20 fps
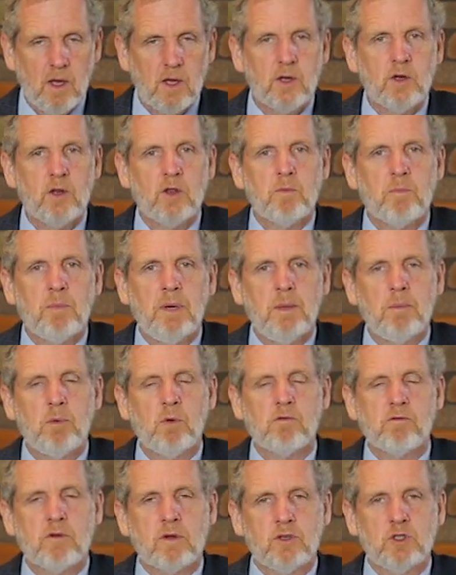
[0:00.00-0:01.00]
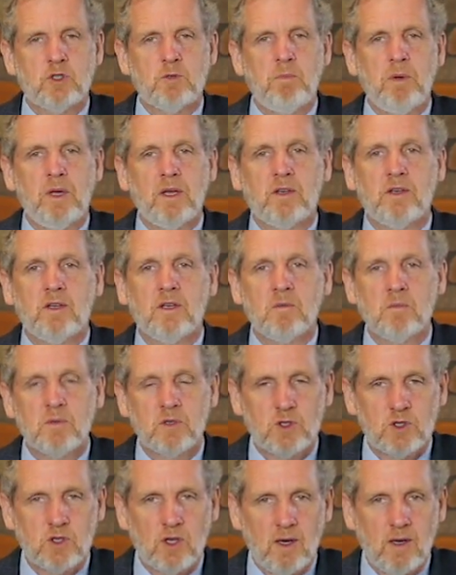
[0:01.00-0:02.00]
You know, the people were expecting a
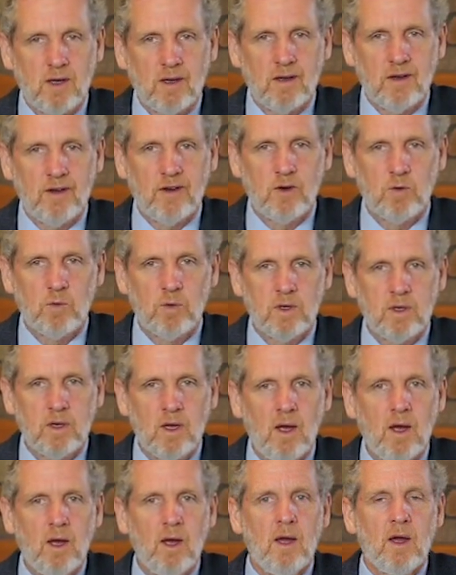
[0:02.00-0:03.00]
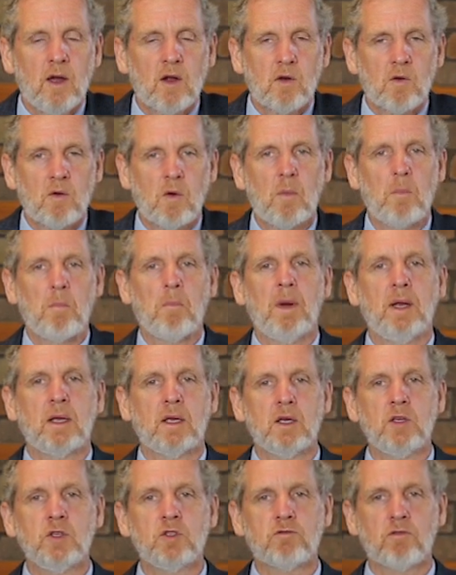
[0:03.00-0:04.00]
Messiah who would
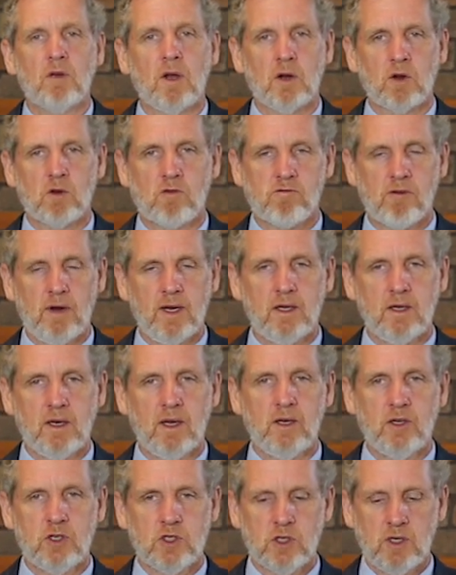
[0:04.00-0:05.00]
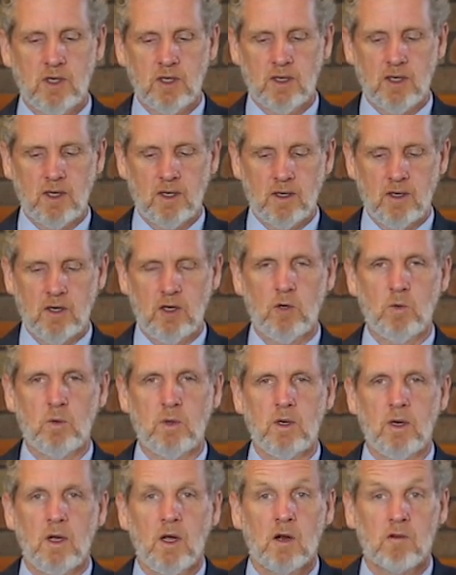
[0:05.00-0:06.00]
make Israel a great nation again, who
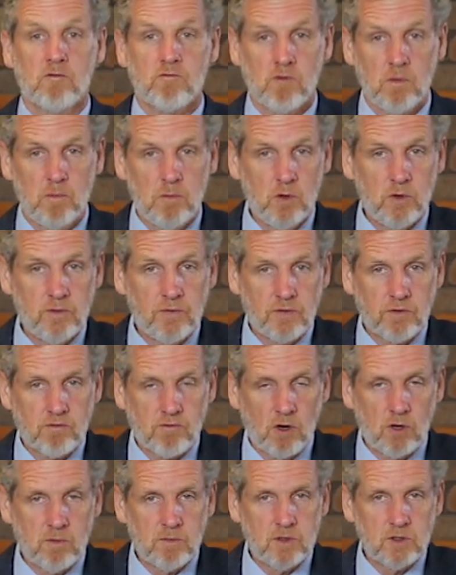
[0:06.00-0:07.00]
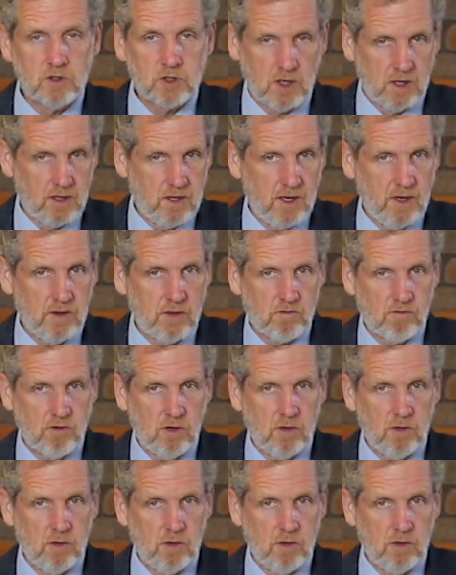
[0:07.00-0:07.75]
would remove the Romans, kick out the